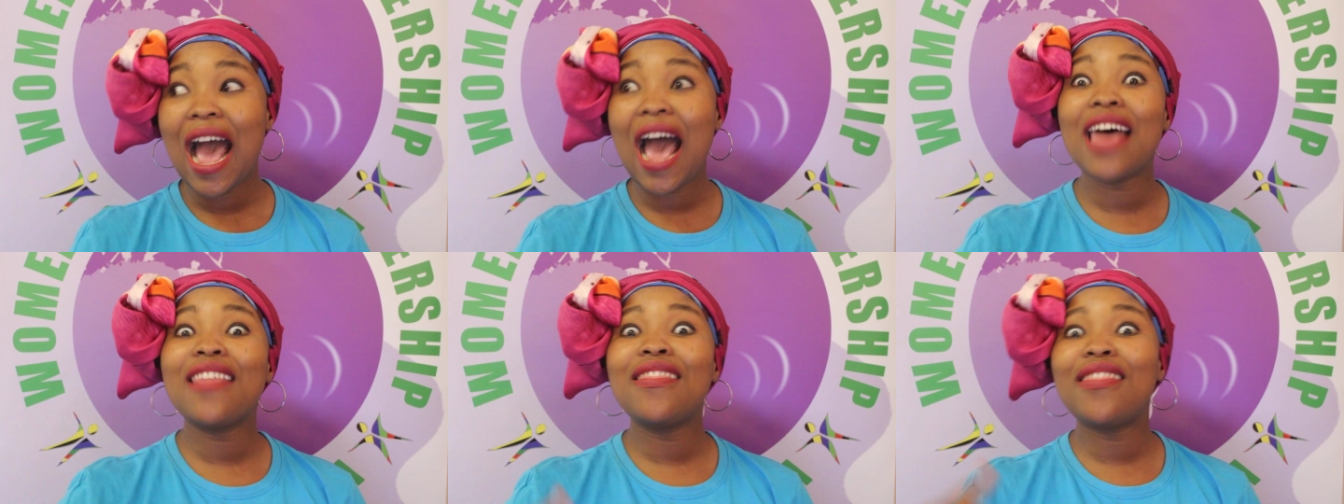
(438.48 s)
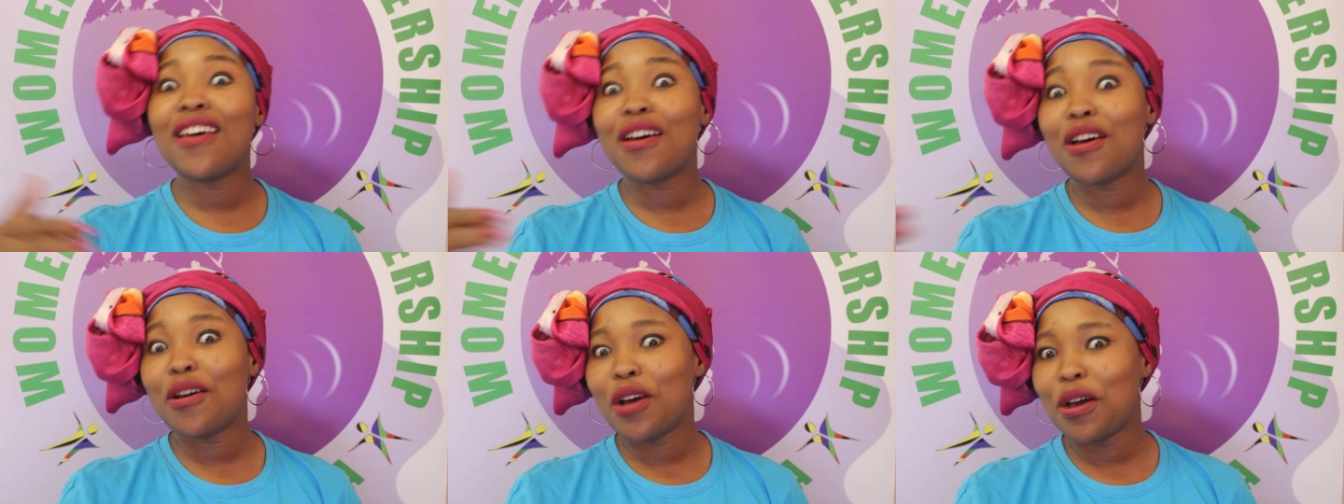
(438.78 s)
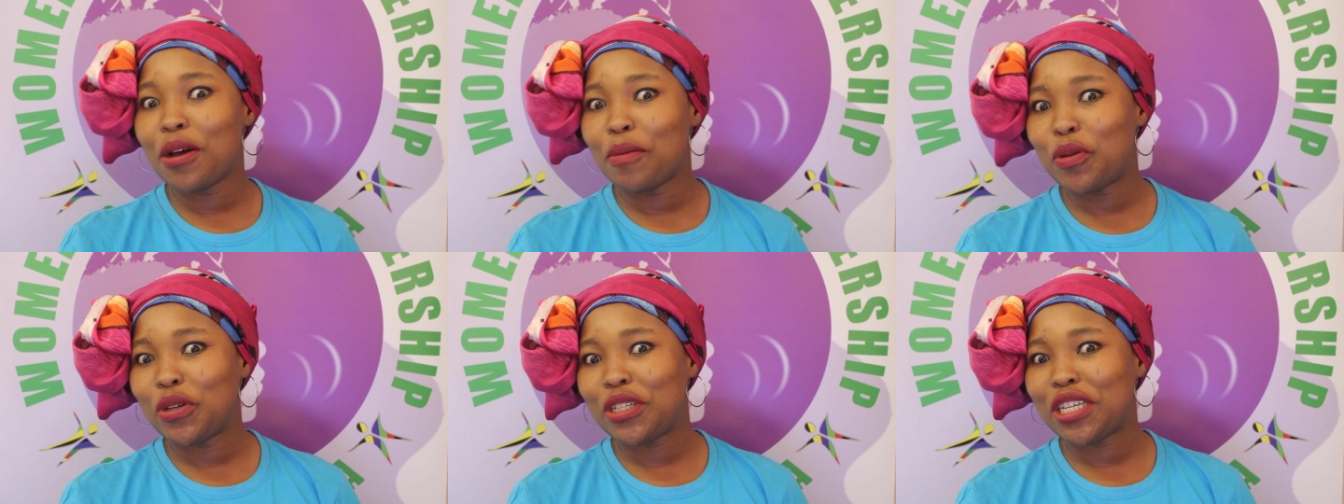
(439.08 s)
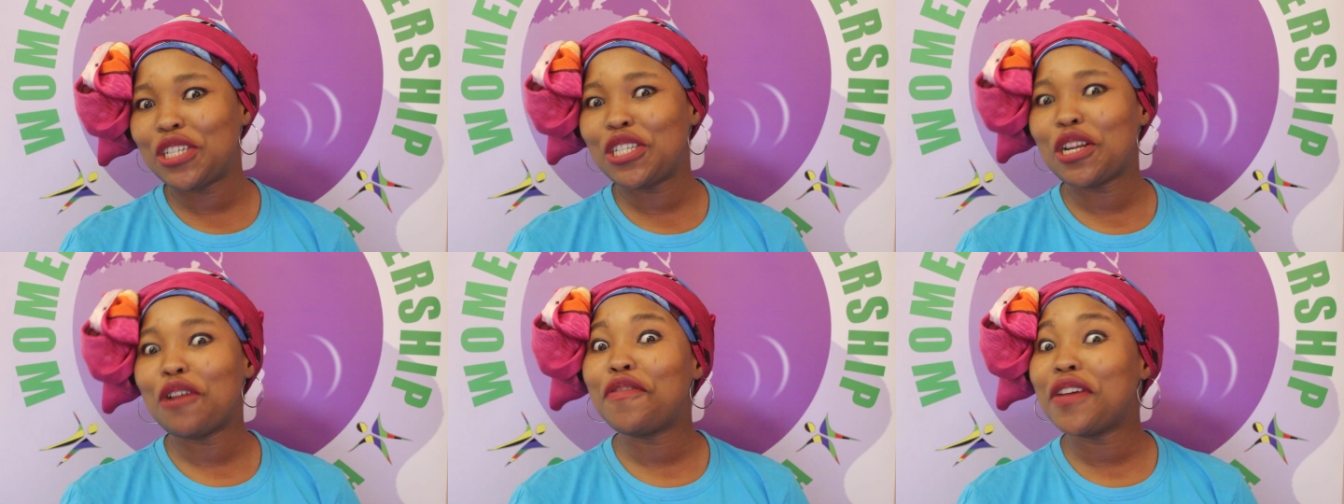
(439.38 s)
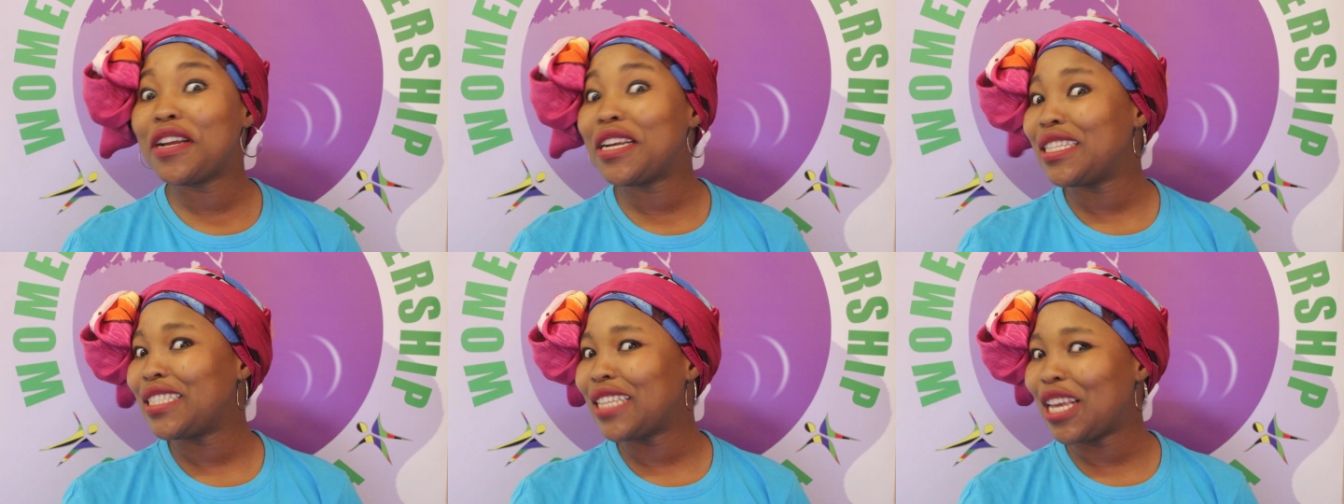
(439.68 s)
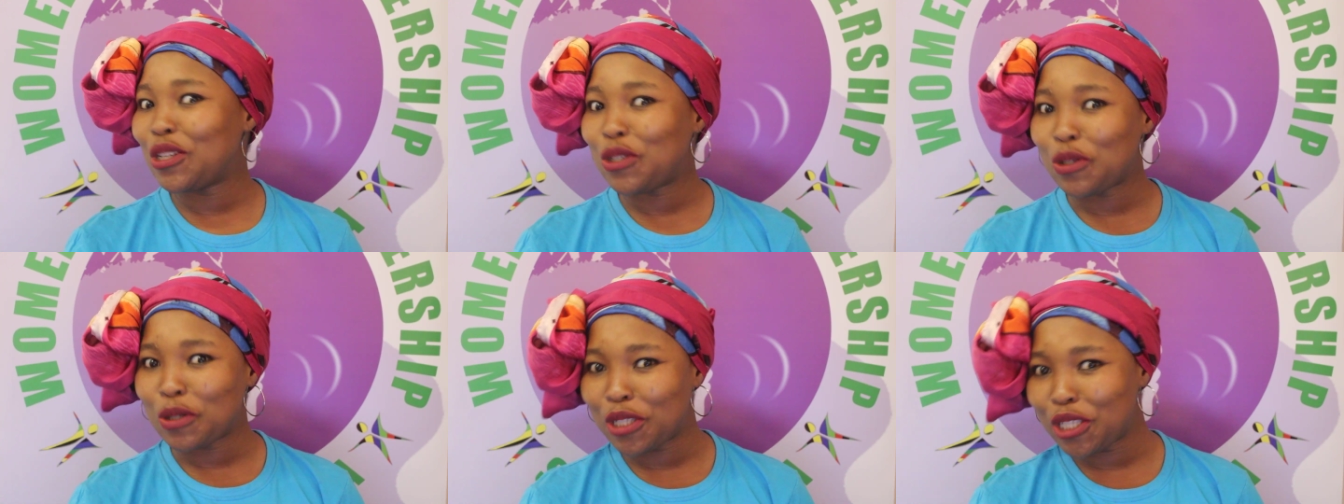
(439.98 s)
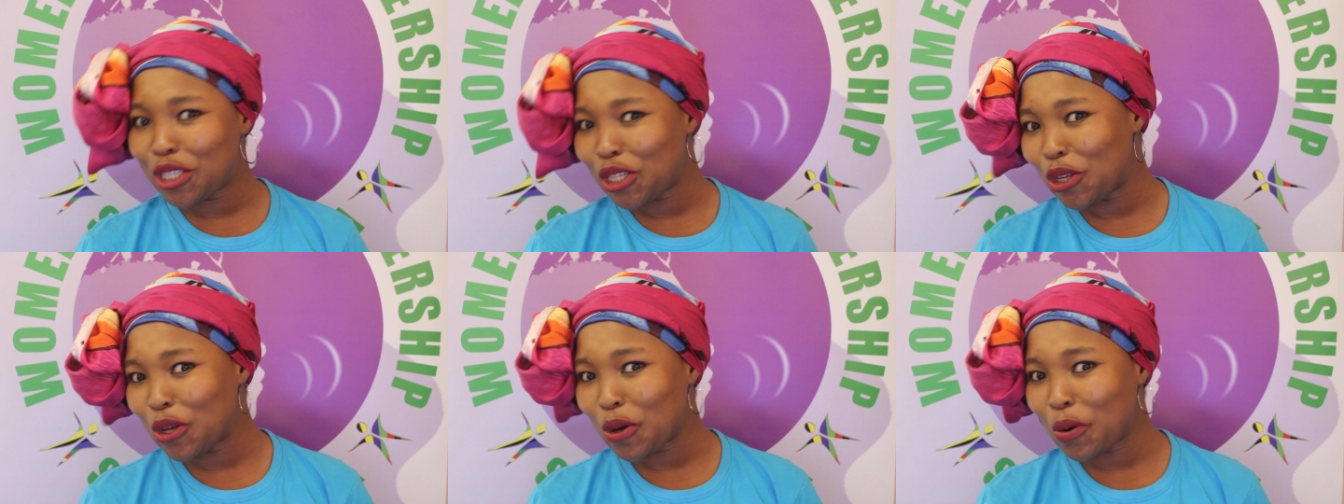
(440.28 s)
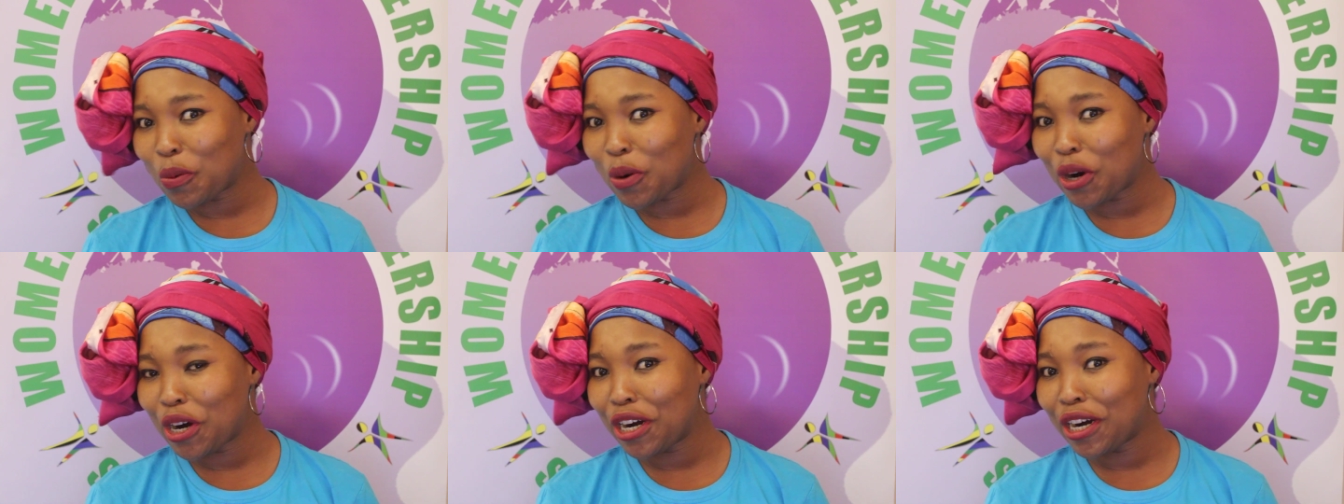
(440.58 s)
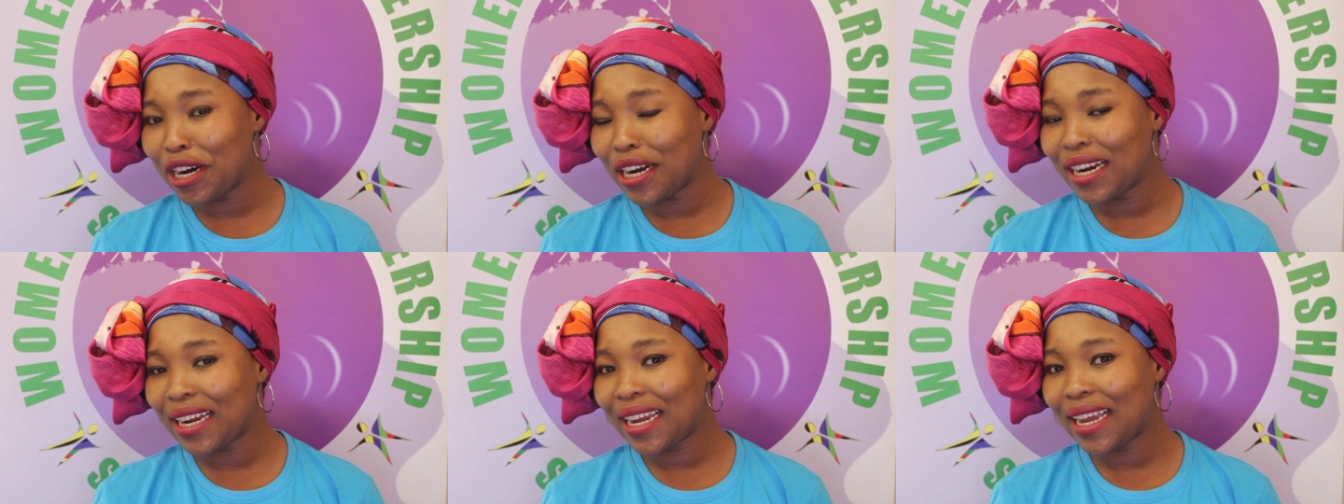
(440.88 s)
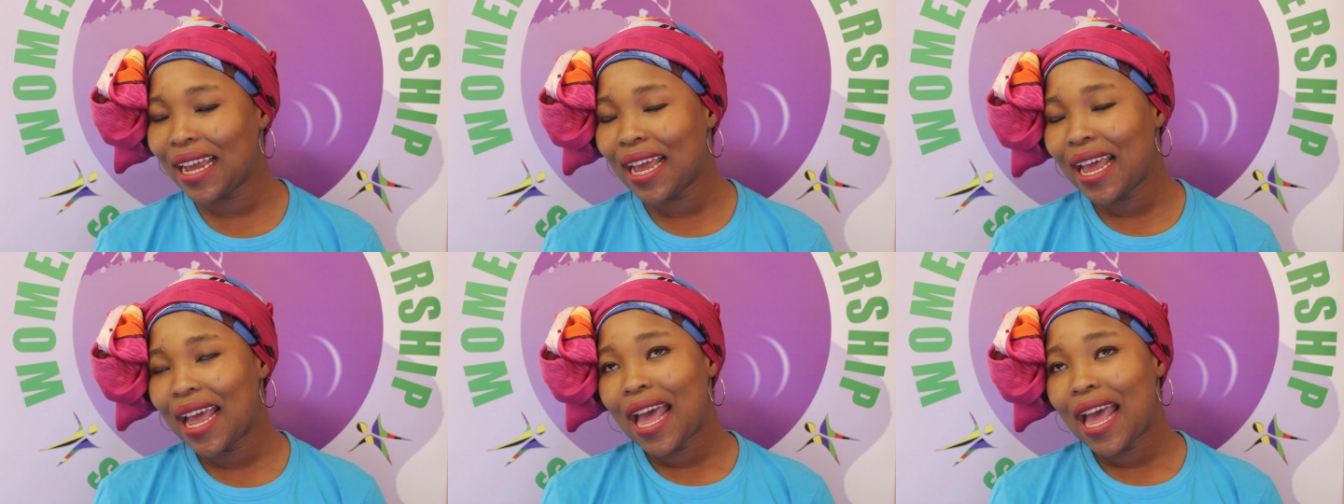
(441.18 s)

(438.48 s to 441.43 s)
other uh, potential funders get to see your work.